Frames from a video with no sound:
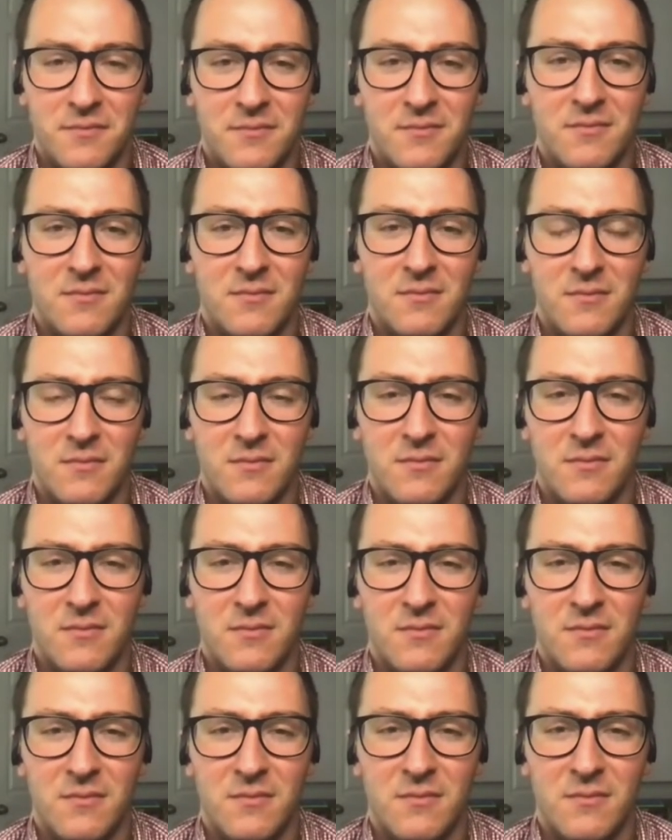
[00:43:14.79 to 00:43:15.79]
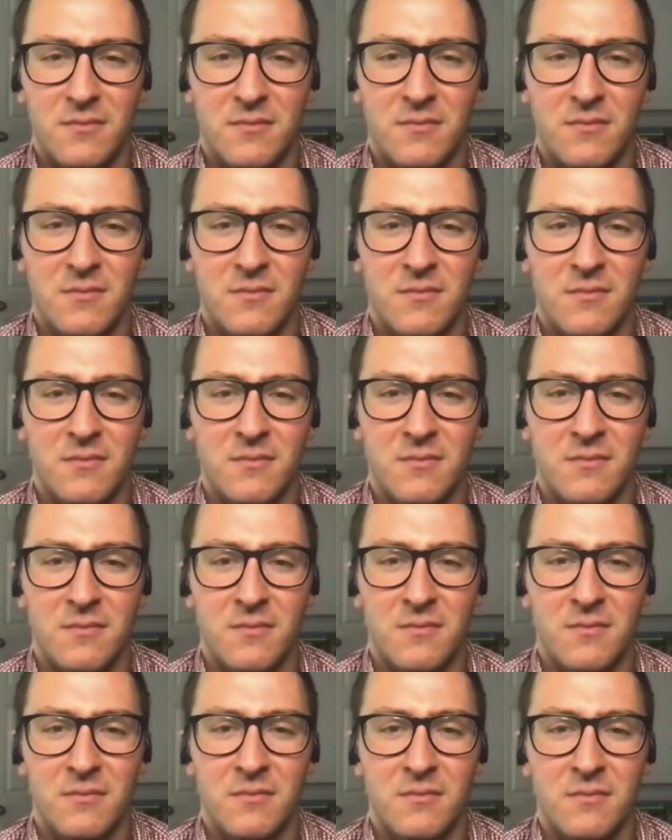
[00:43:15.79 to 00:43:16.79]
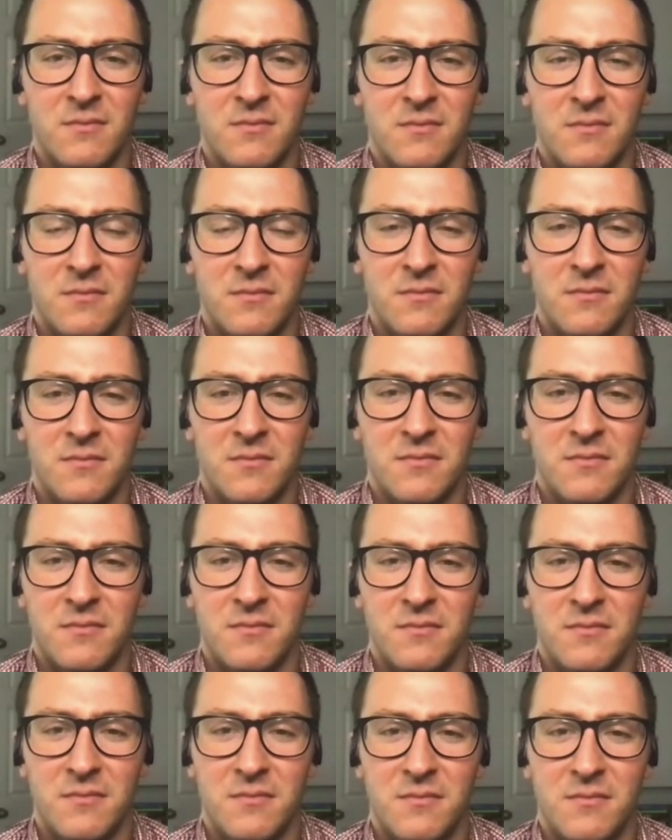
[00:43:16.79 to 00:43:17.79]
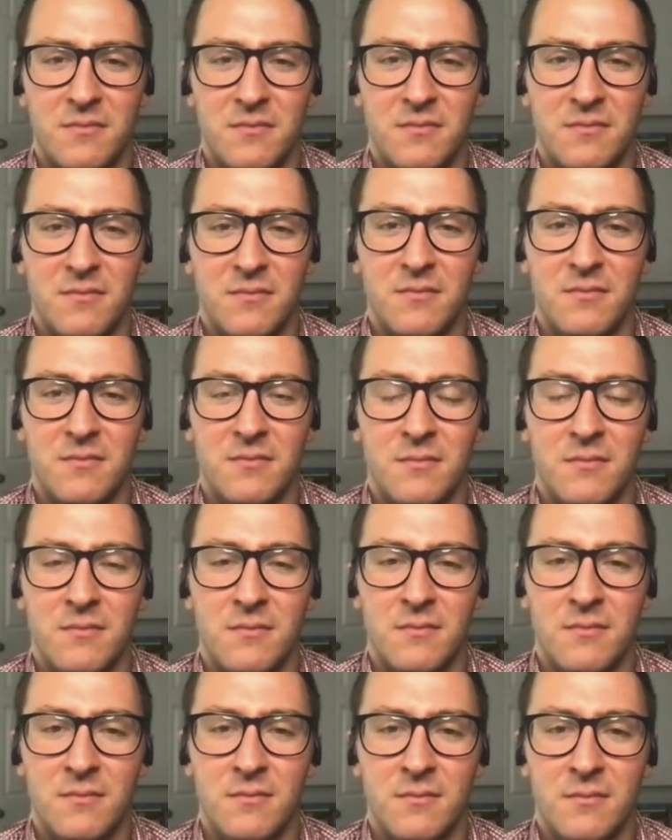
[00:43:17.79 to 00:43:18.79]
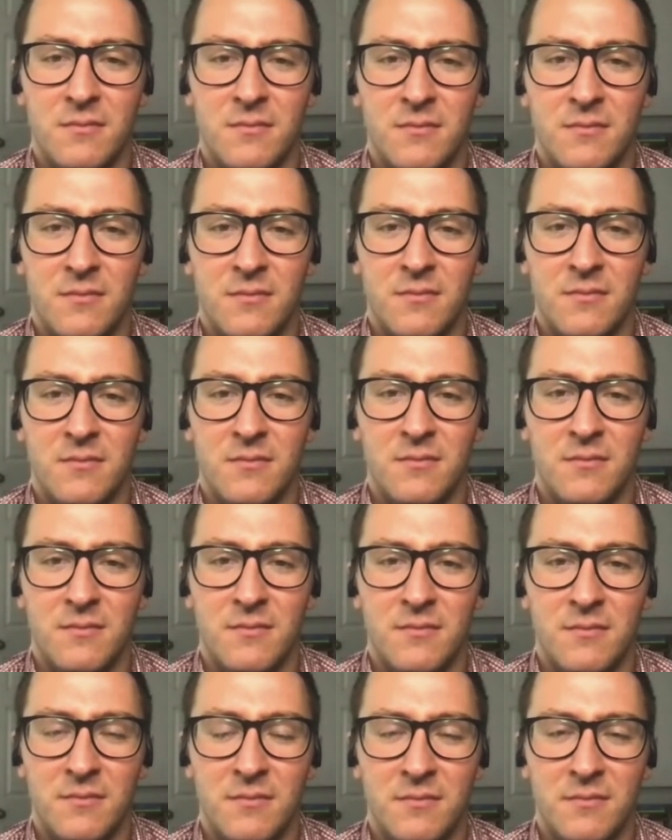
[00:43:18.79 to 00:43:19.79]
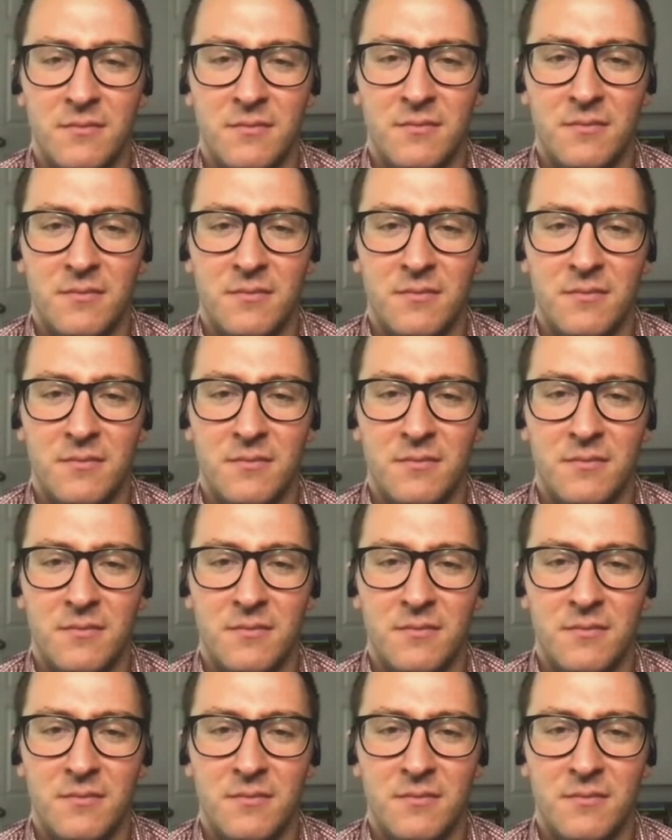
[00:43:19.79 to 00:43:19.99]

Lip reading: No words are spoken by the person on screen.